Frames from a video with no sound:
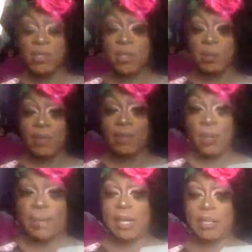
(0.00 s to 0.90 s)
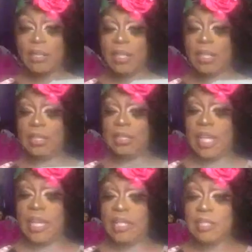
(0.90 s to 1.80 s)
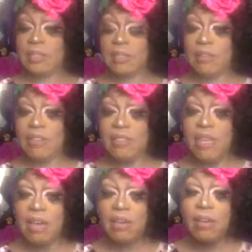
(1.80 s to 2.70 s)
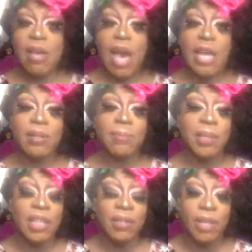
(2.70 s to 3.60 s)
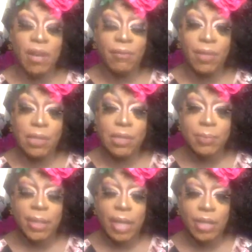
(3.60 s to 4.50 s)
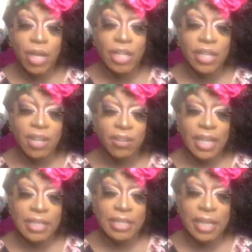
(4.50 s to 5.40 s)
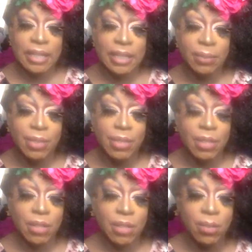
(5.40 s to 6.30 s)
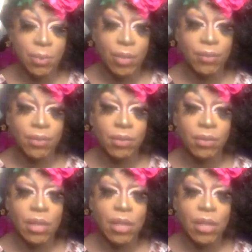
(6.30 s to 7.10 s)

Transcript: Don't give it away. Look at that. I didn't believe it at first, but I tried it out last night and it's wonderful.